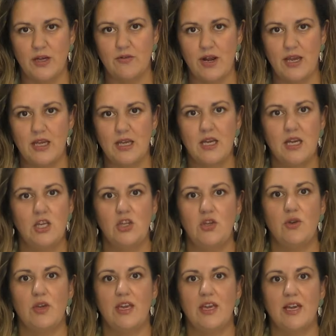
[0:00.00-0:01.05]
in, right?
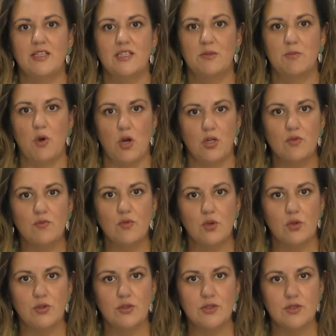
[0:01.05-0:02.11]
You can get smaller
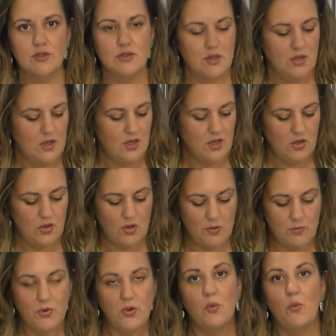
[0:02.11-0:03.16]
rolls, you
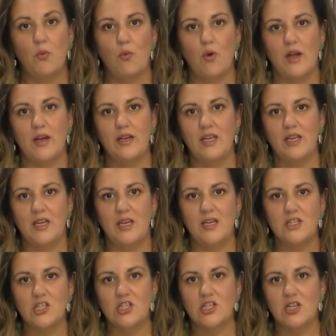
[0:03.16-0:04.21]
can put one
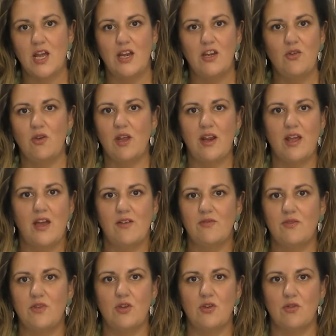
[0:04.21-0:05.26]
each, and you can
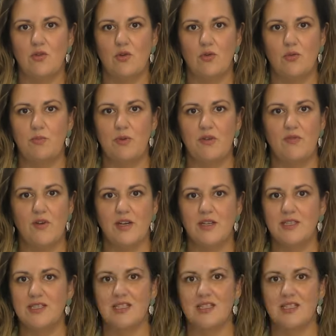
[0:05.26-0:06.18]
have your own Bifana